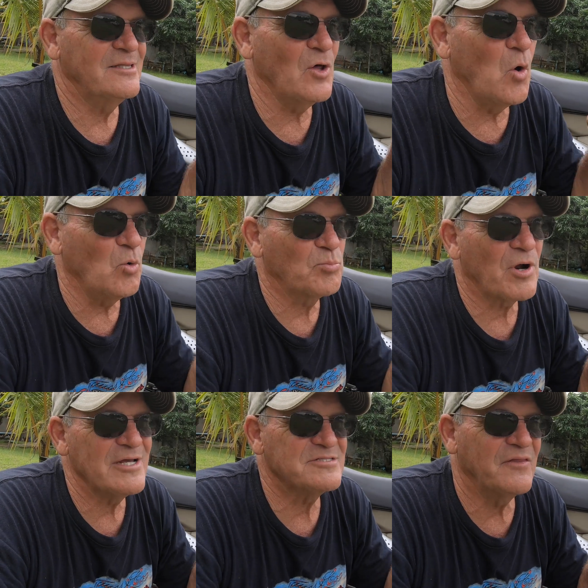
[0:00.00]
whole
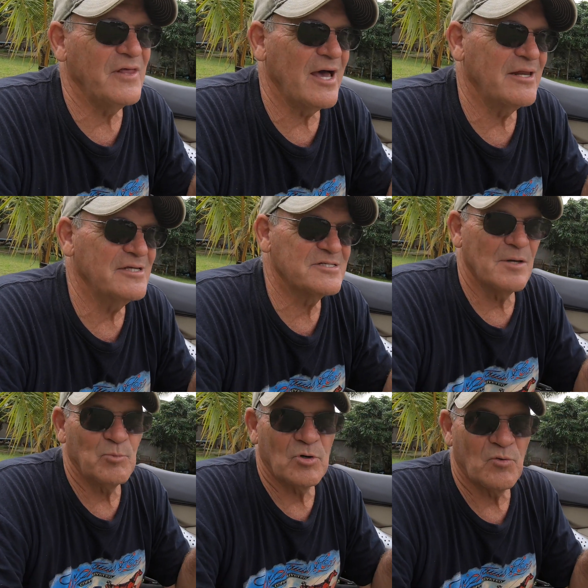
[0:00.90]
price of that is
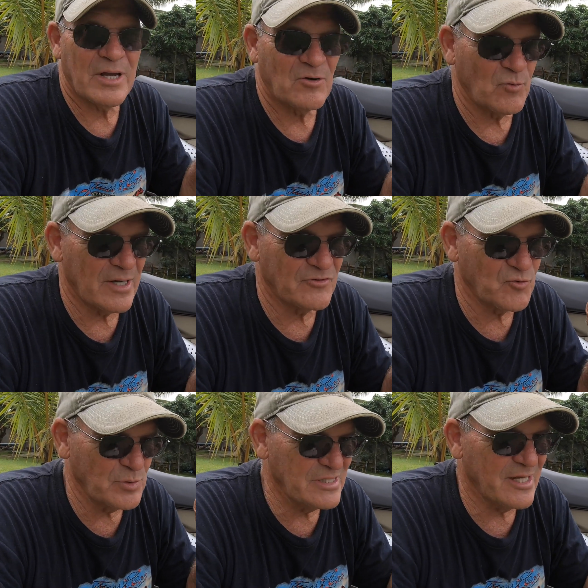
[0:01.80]
somewhere right around
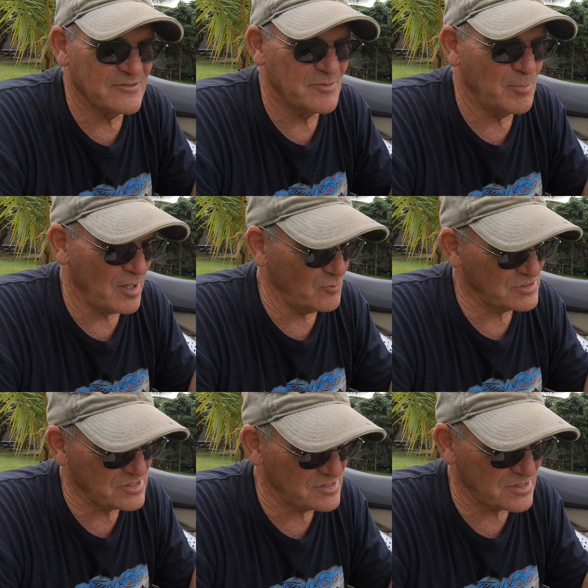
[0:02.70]
3,000 baht,
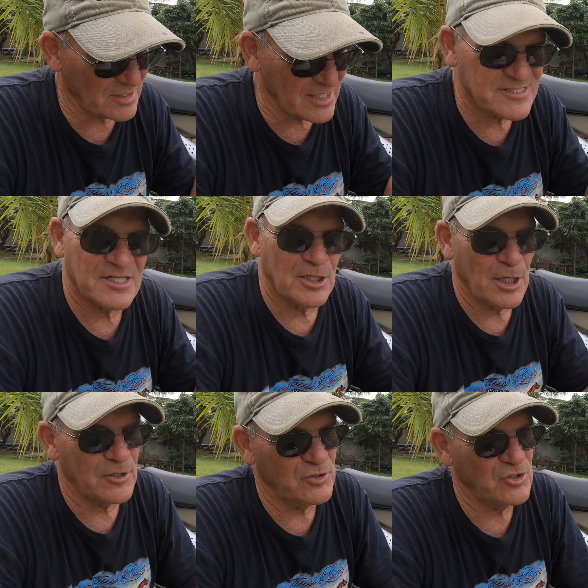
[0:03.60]
which is less than
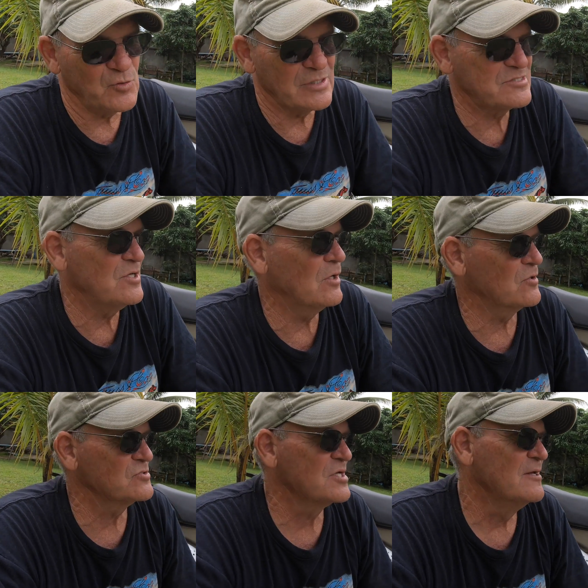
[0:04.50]
$100 US.
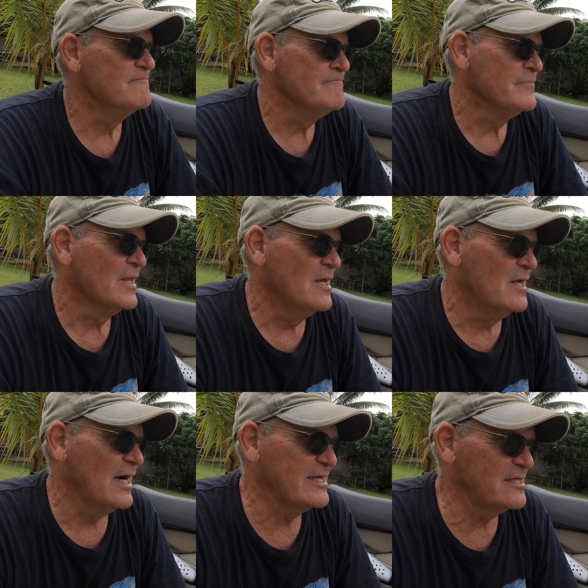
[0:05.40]

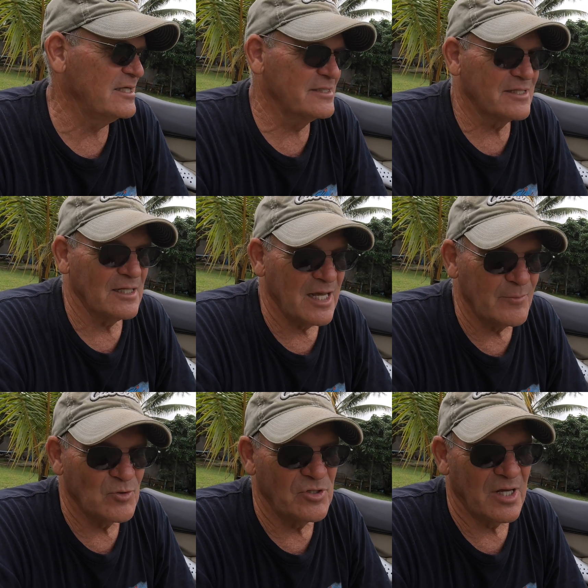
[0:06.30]
I can get the
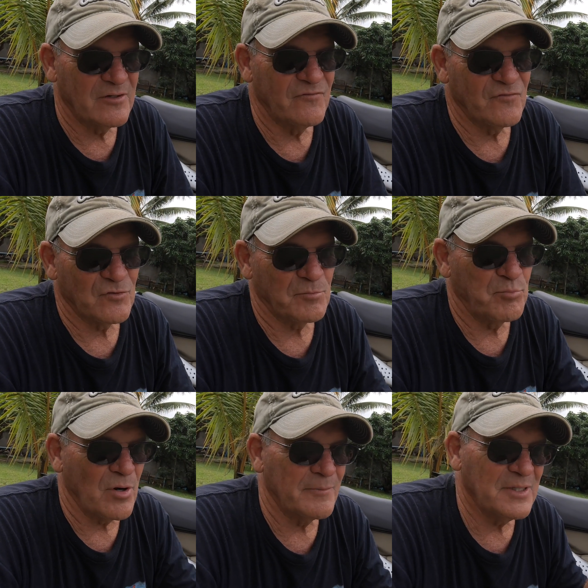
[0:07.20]
labor done for
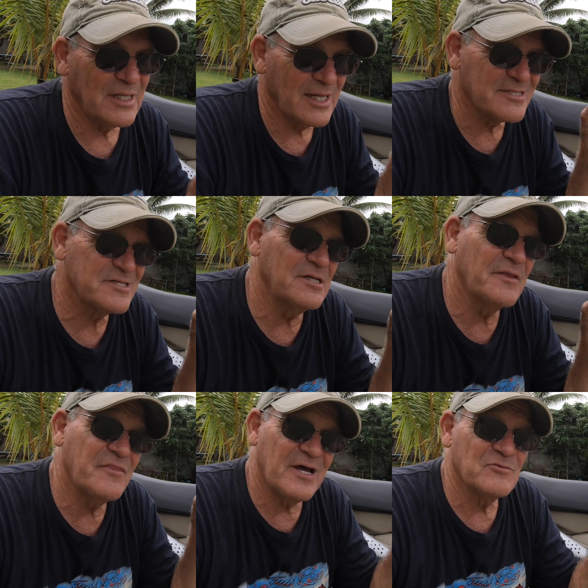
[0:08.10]
probably less than
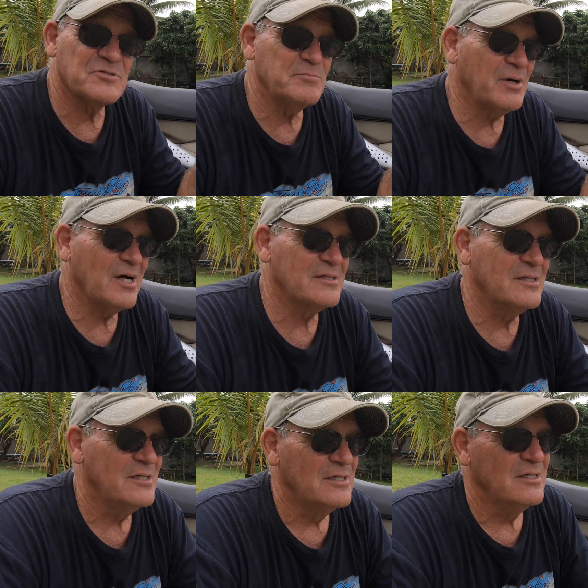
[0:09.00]
1,000 baht,
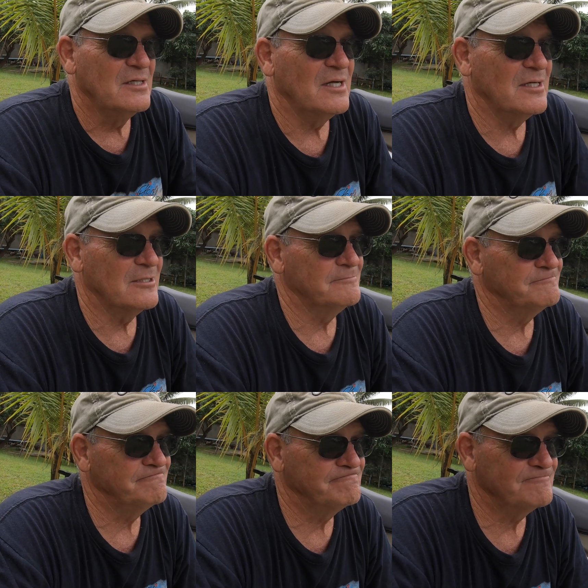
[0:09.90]

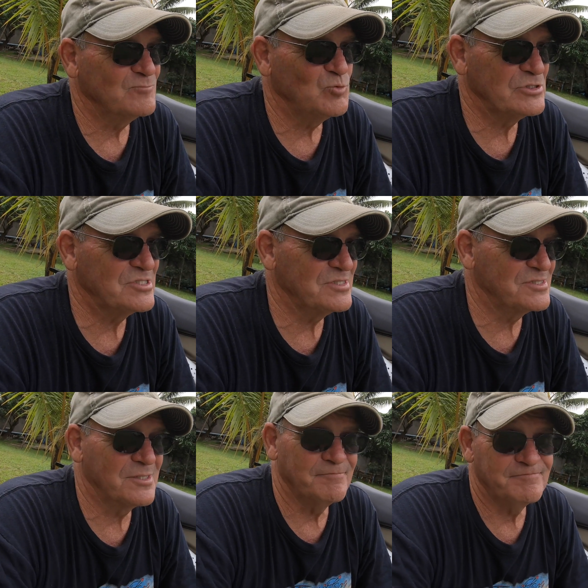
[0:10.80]
which
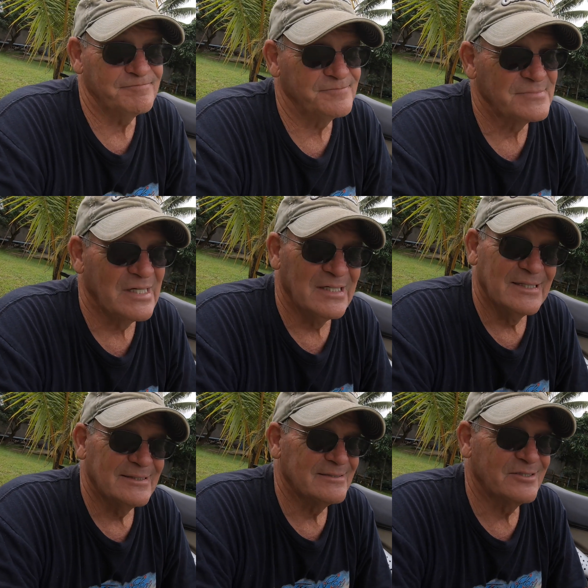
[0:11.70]
is
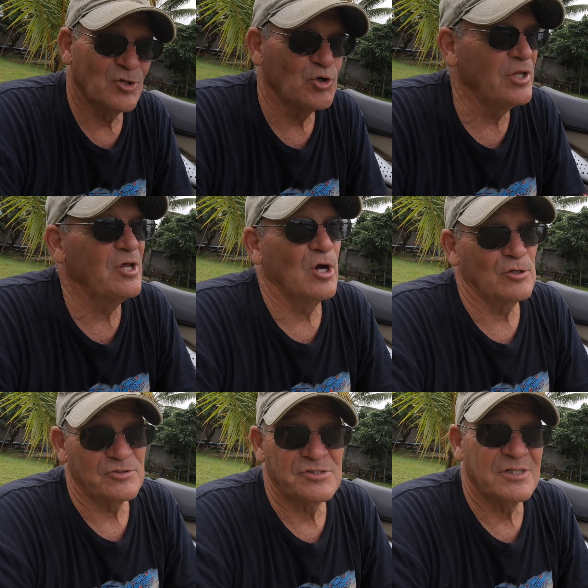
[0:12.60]

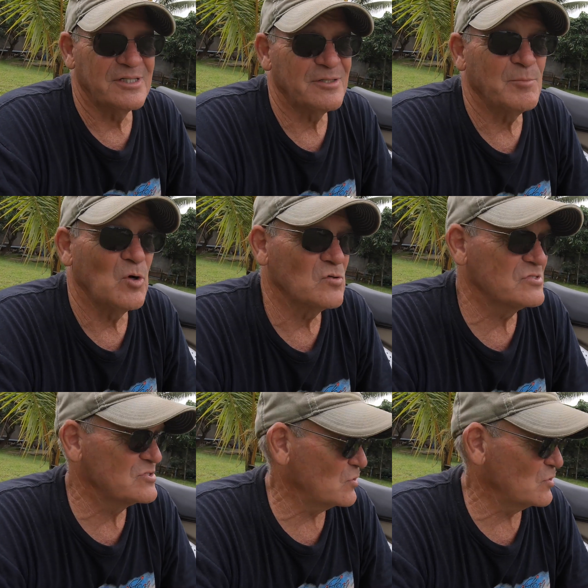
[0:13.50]
$30 at the most.